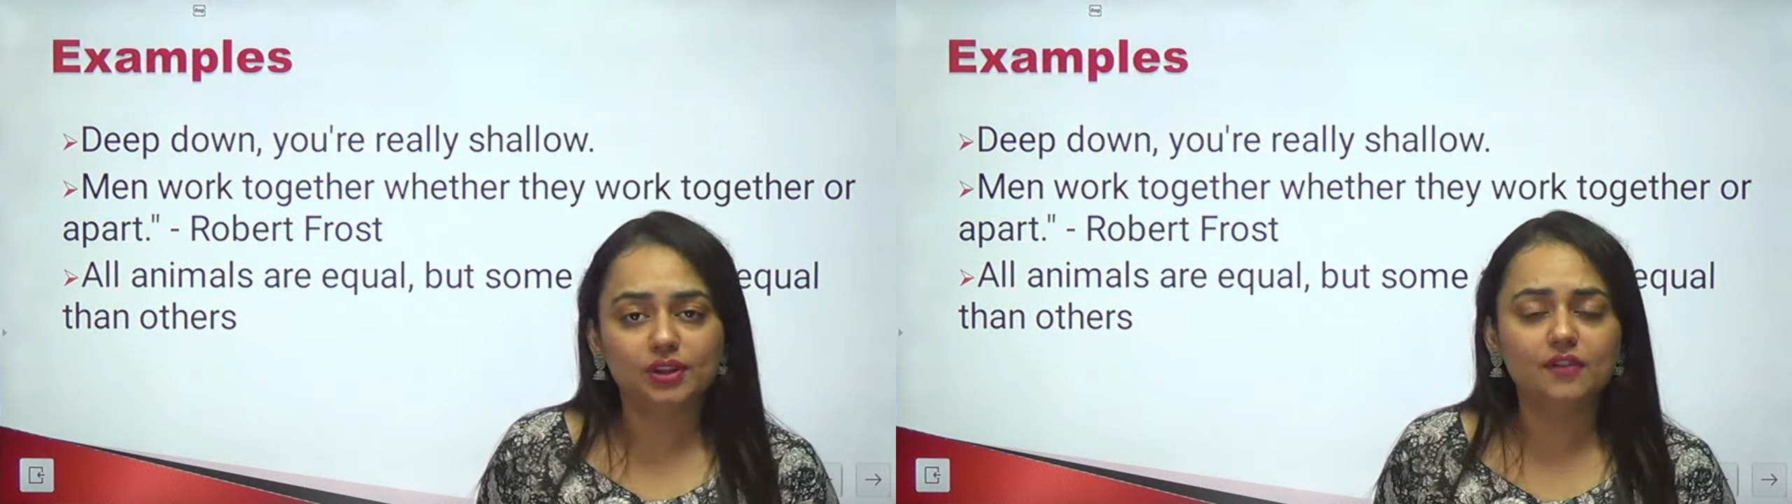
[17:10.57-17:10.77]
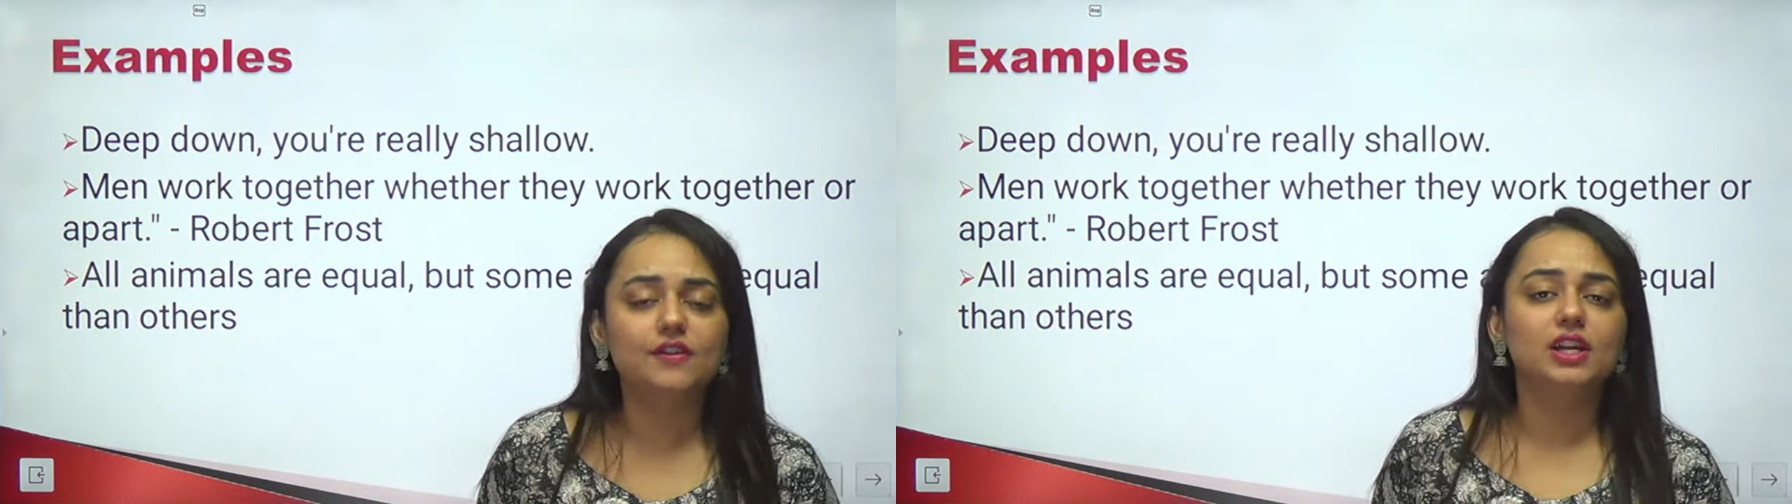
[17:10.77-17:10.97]

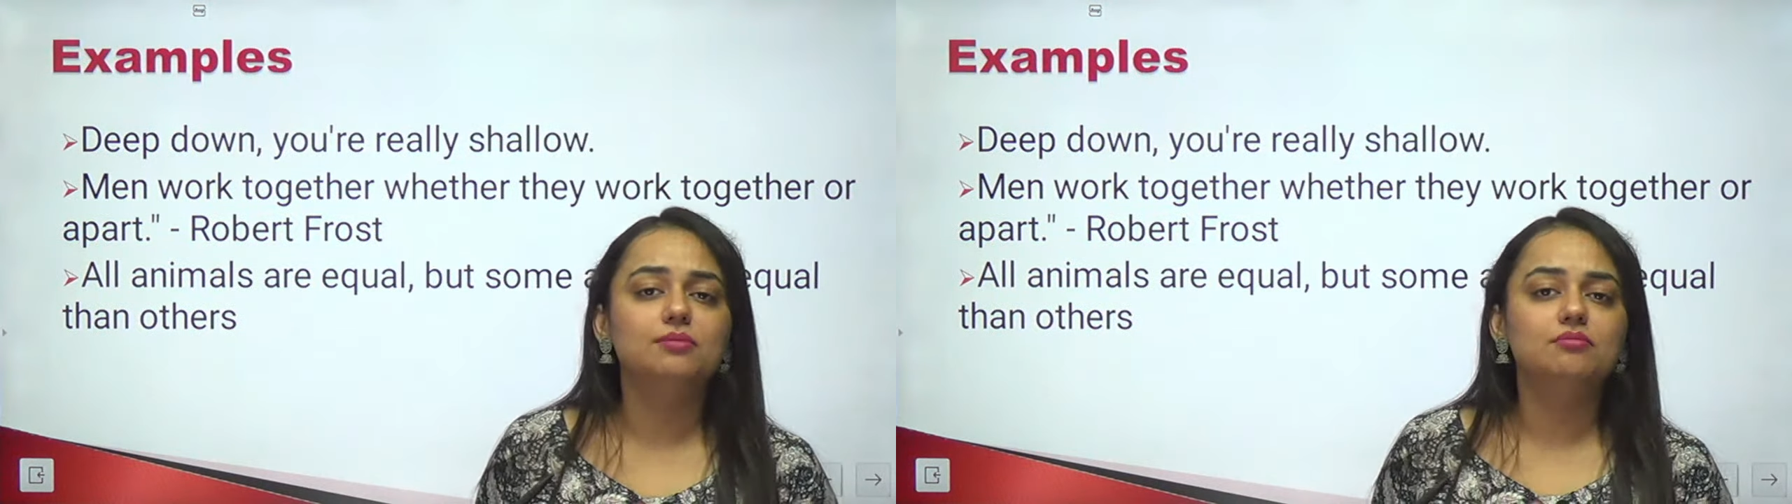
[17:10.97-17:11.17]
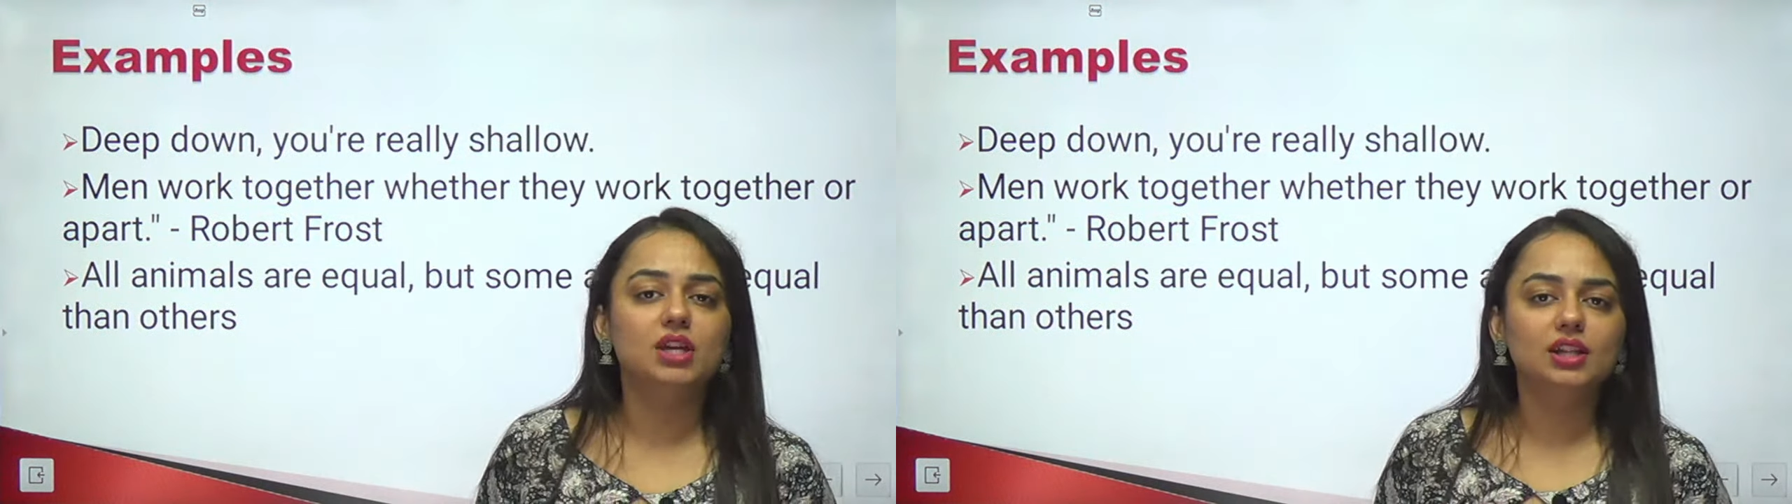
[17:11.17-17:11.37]
The very
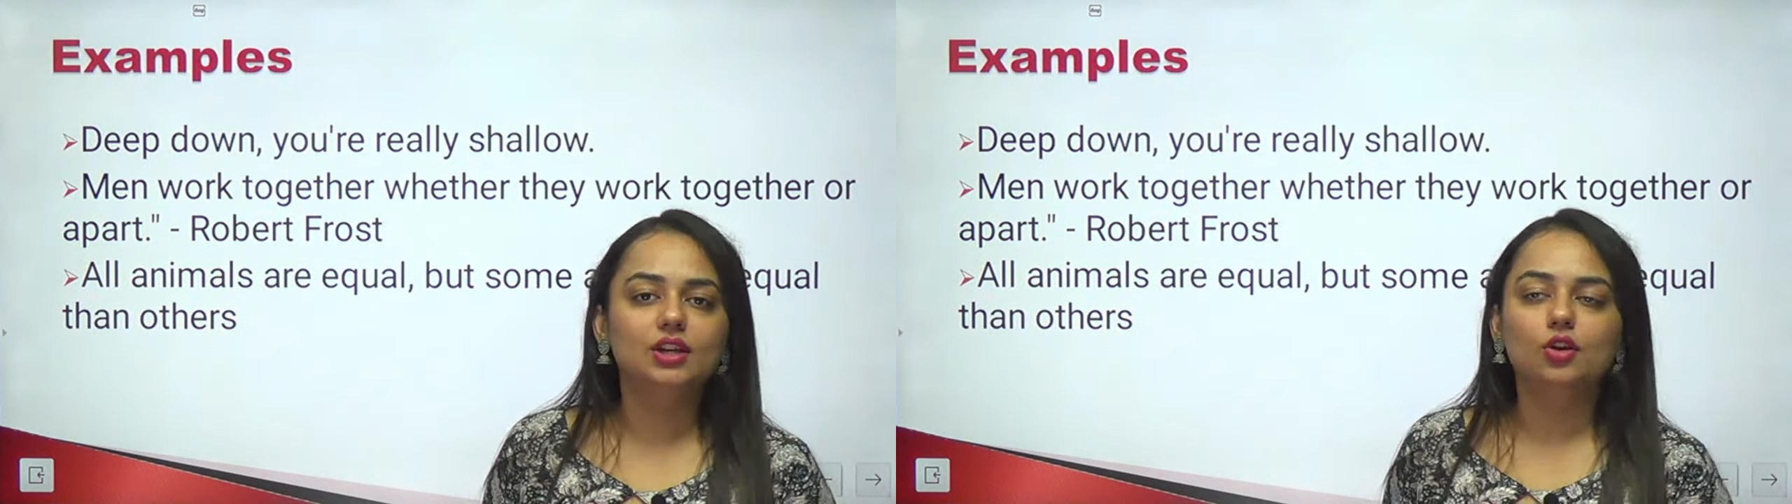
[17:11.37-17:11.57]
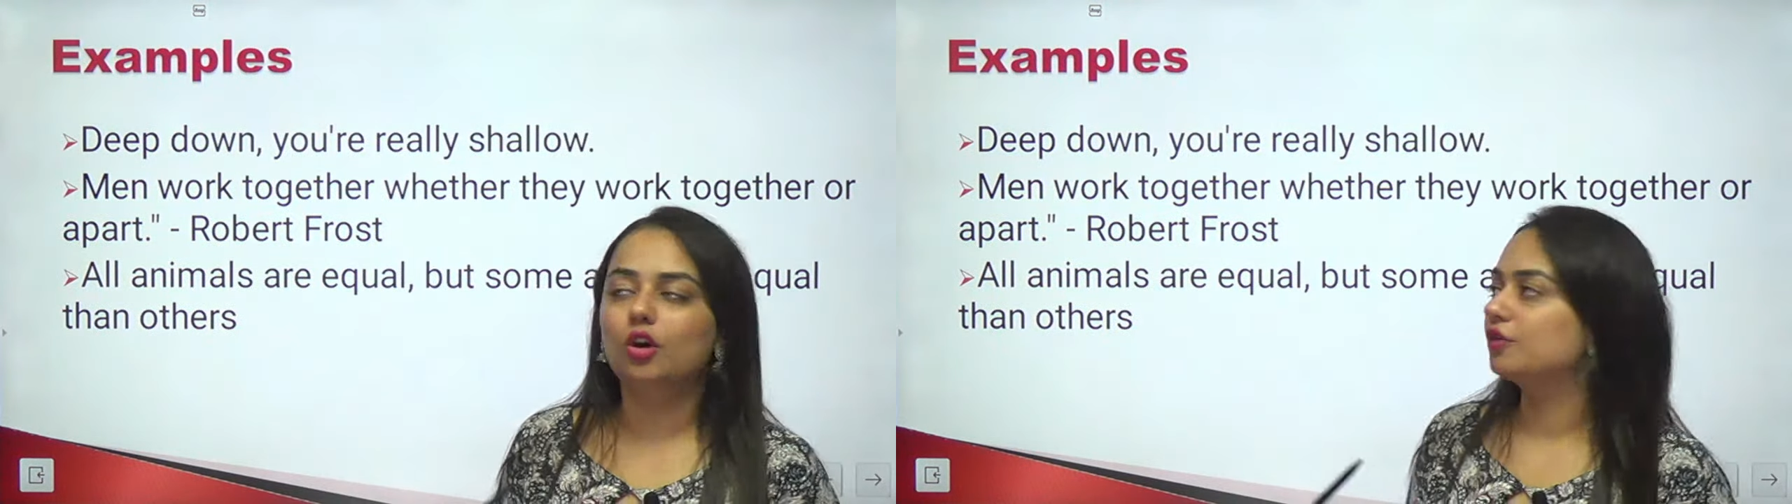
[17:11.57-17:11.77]
meaning of